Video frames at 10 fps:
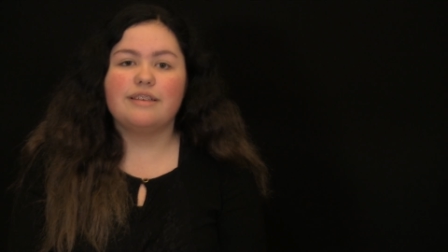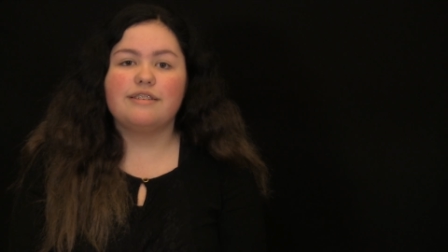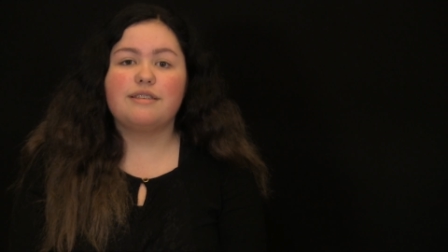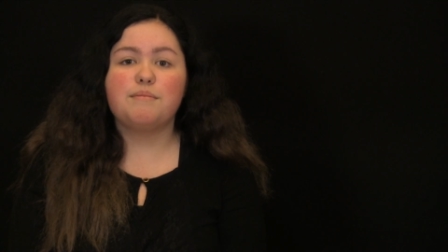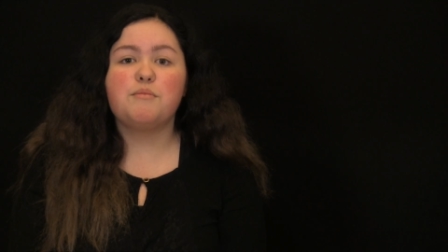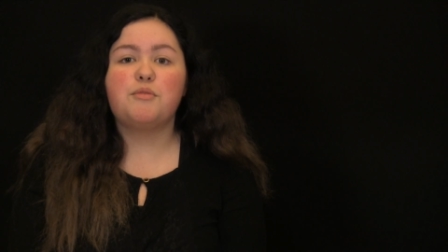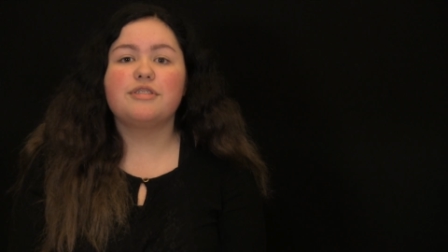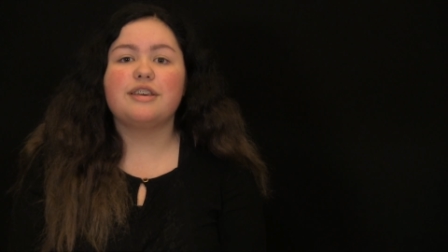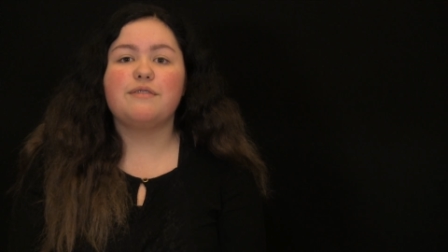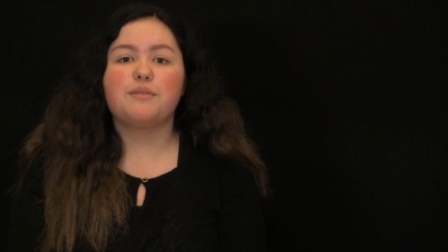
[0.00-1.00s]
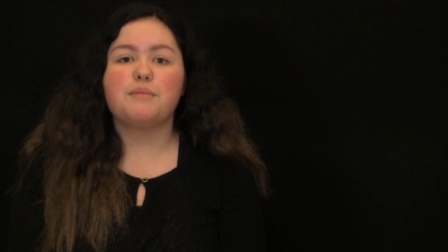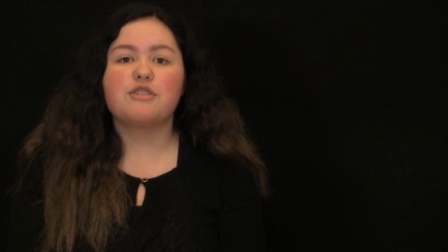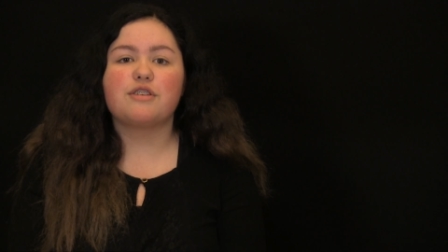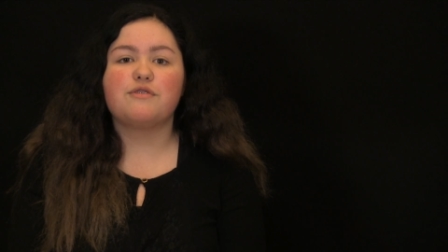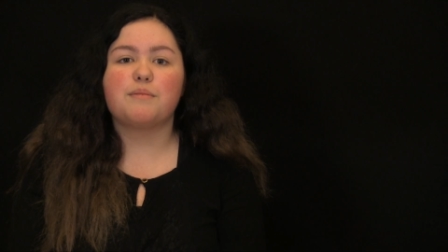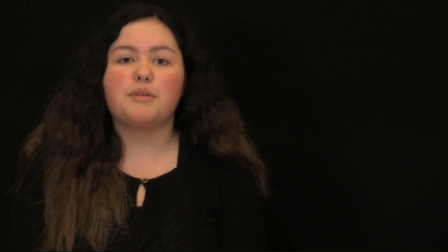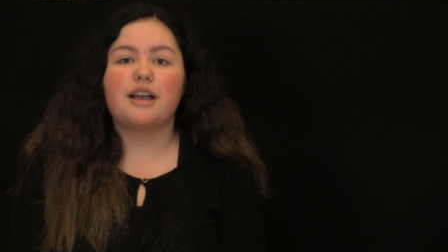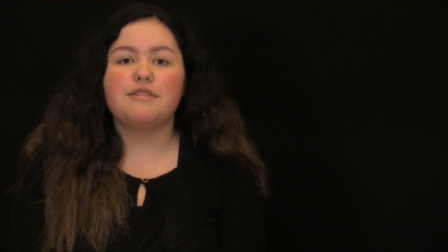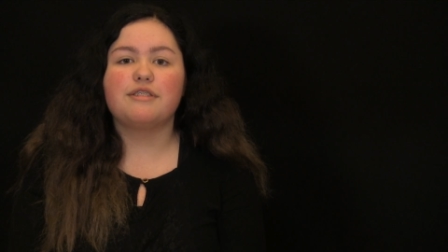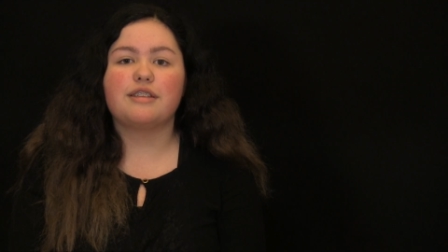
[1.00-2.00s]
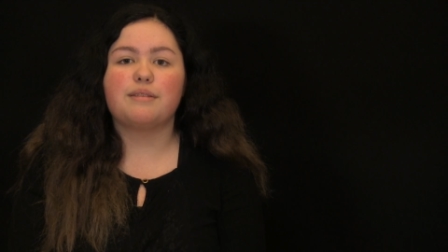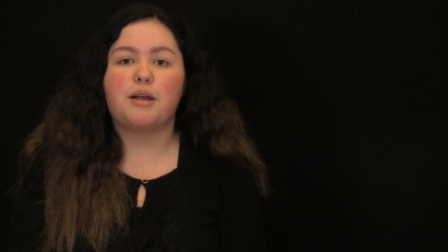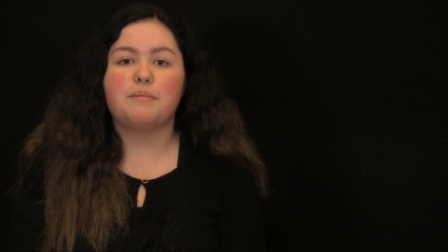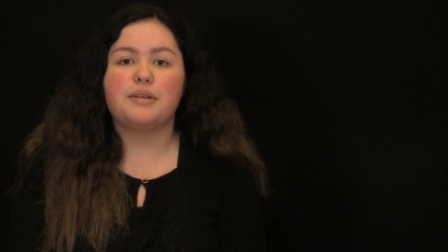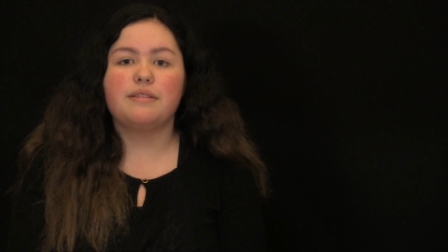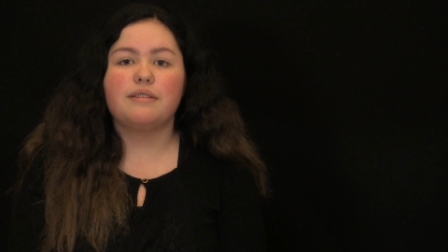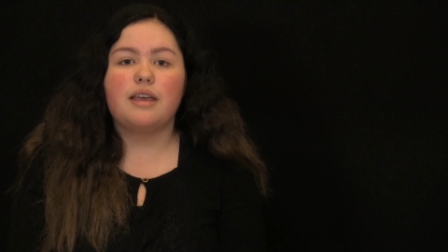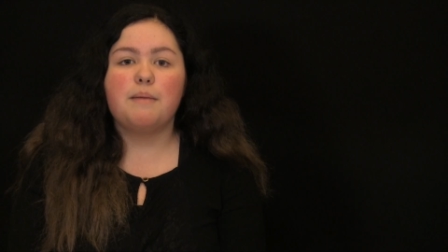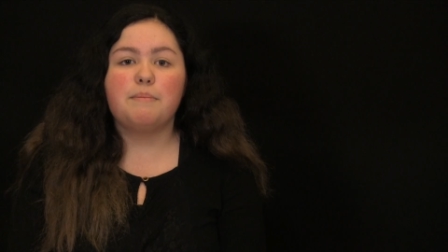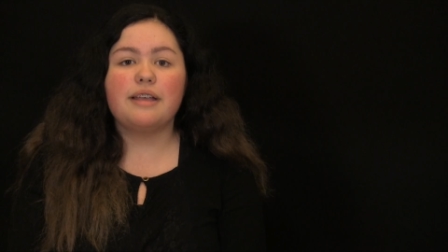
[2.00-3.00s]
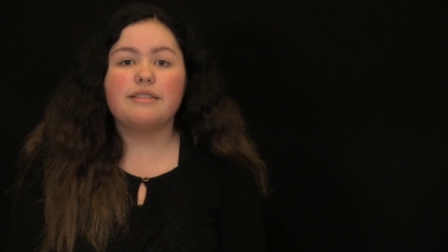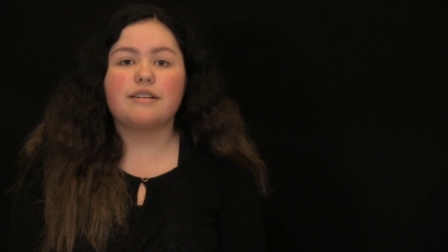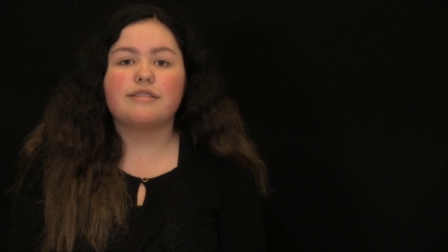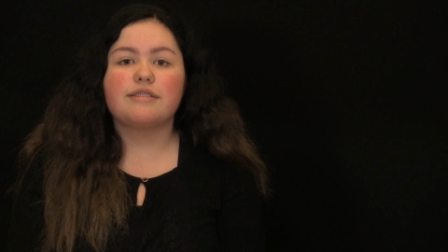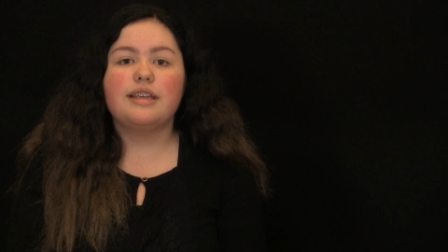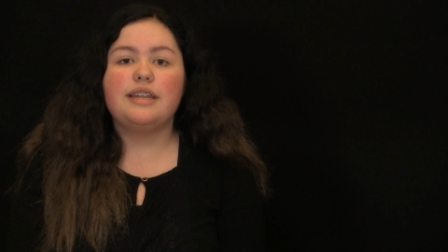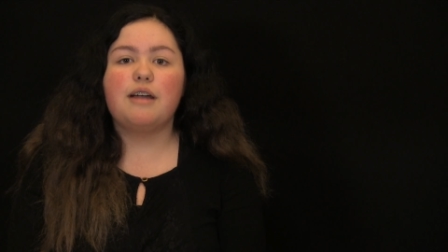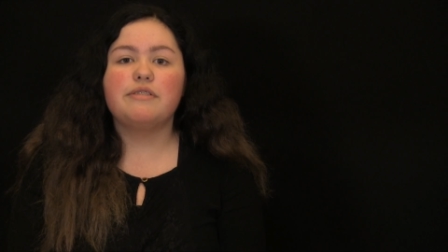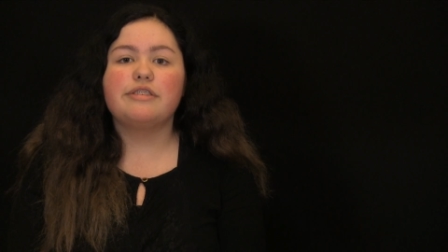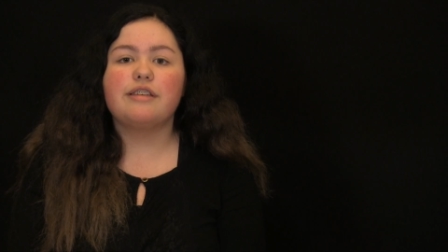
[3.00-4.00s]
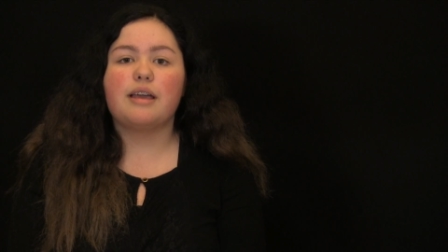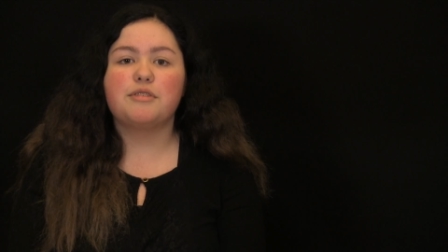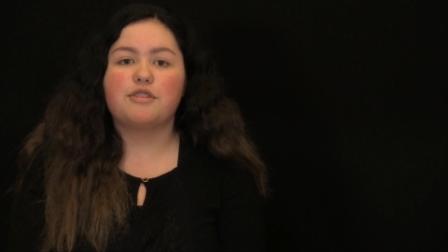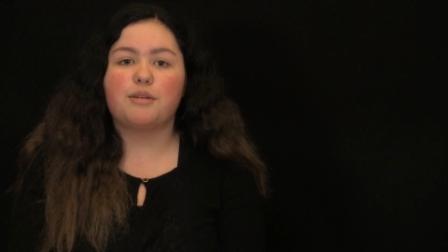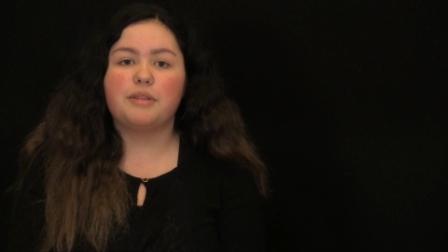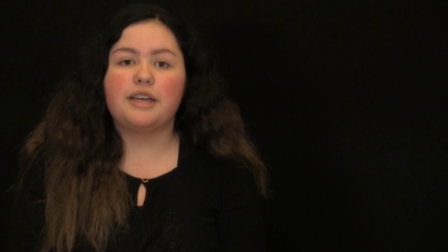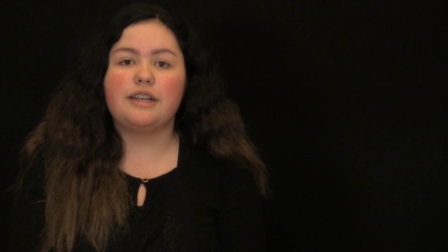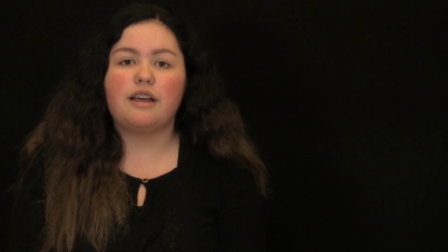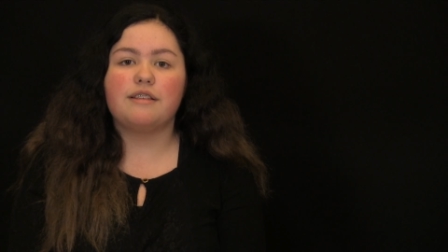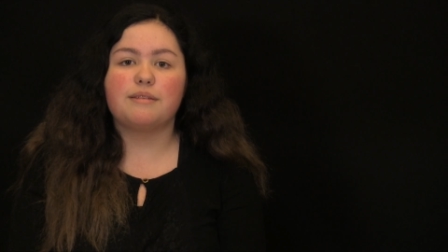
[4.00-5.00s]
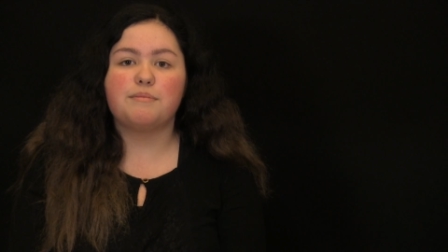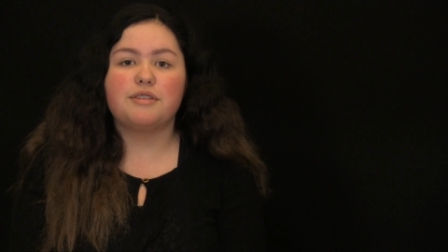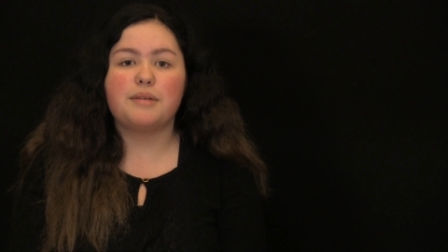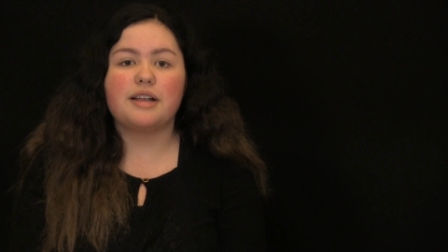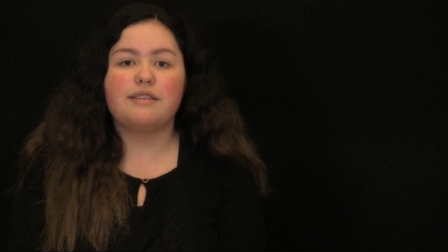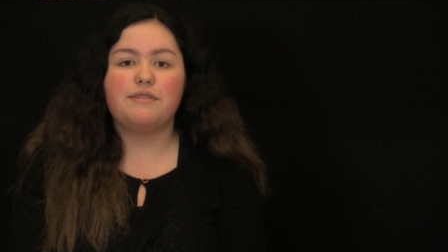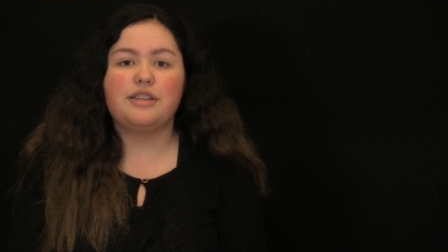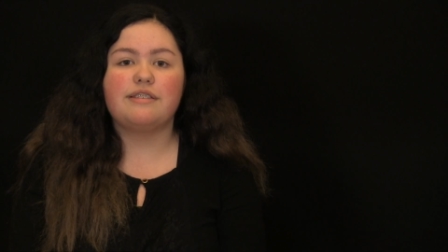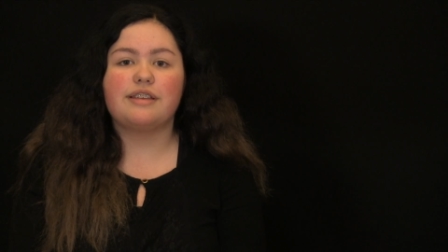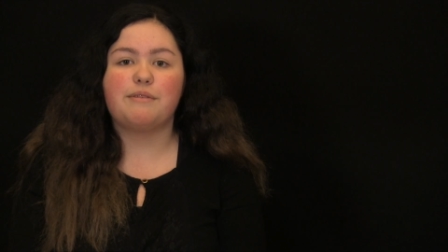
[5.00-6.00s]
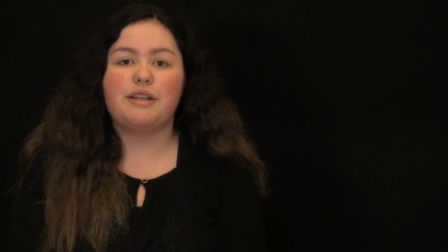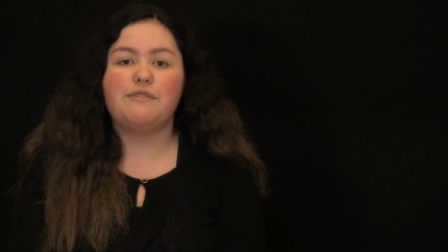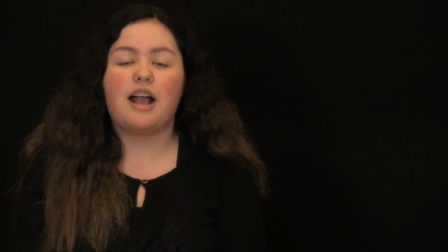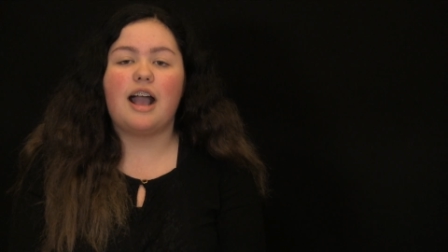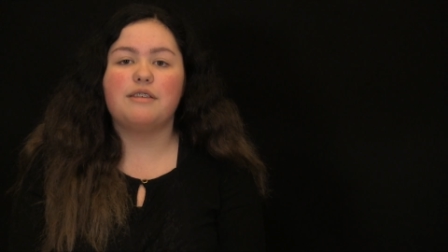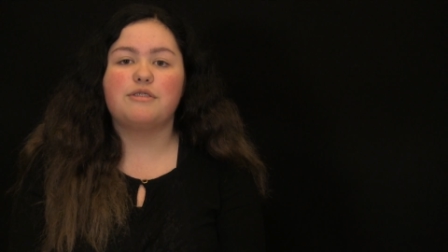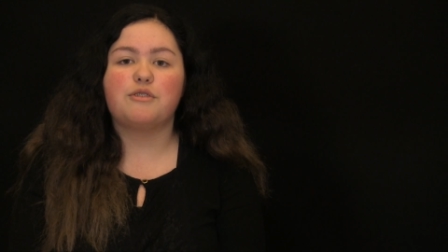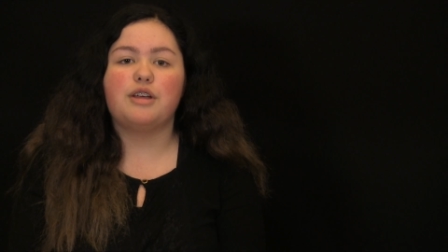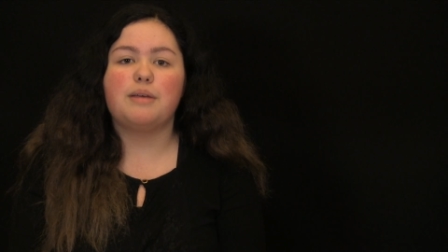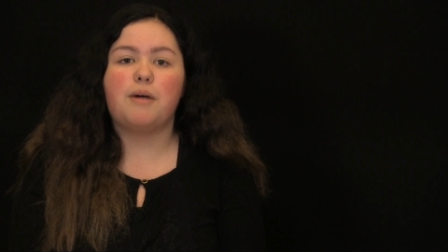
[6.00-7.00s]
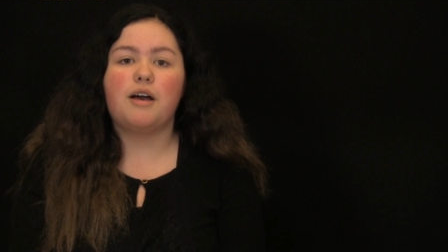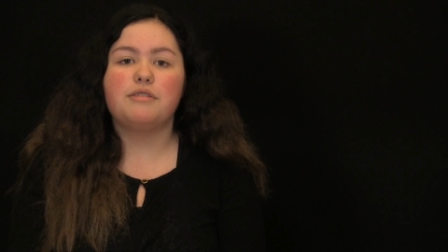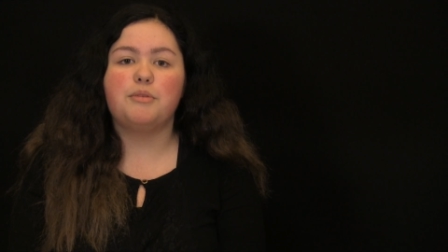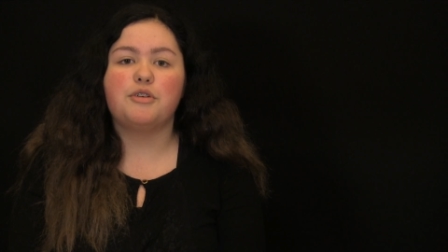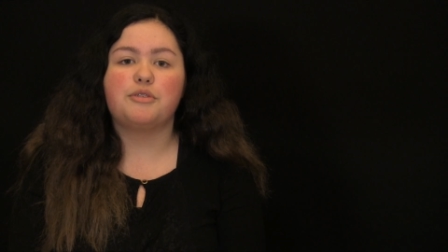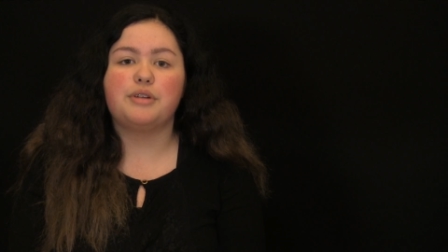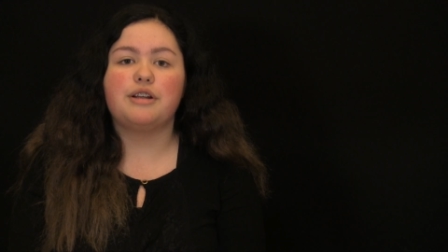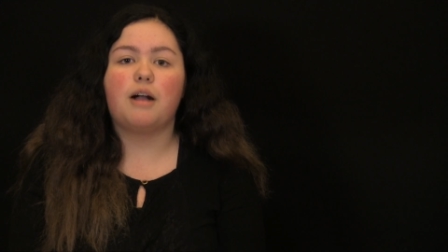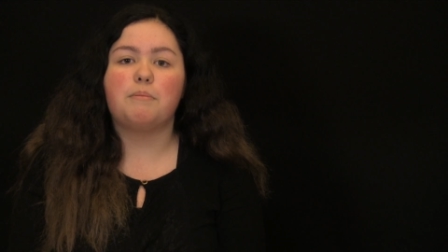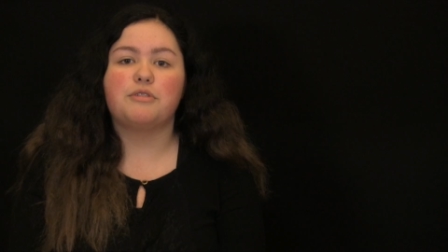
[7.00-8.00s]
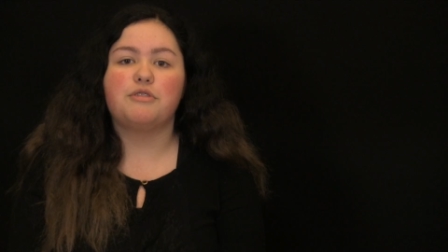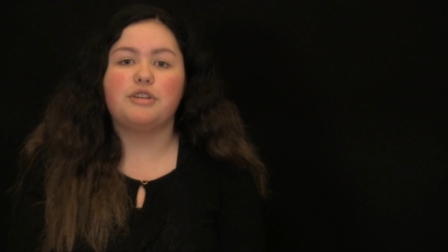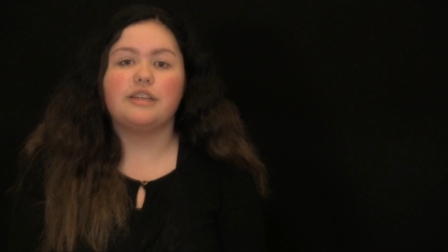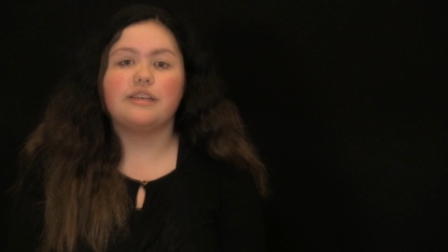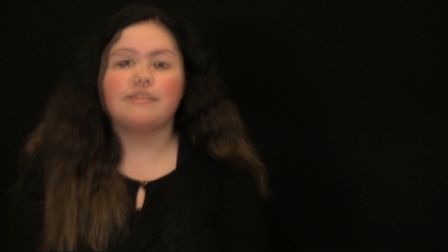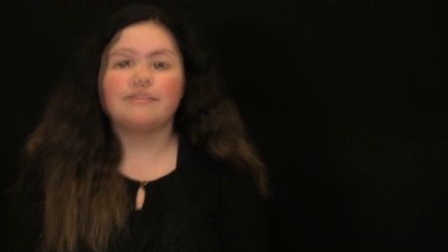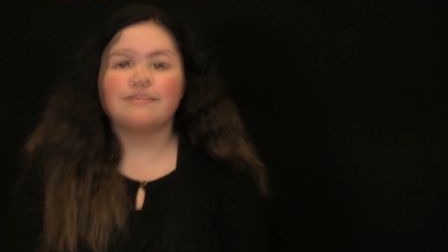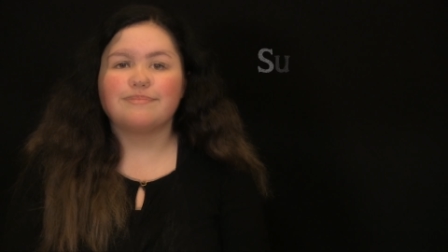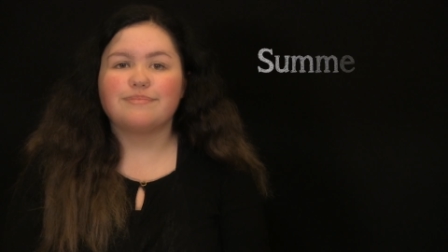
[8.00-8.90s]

Some important information from our counseling department. Panthers, now is the time to start planning on some summer activities to get ready for high school and possible career opportunities.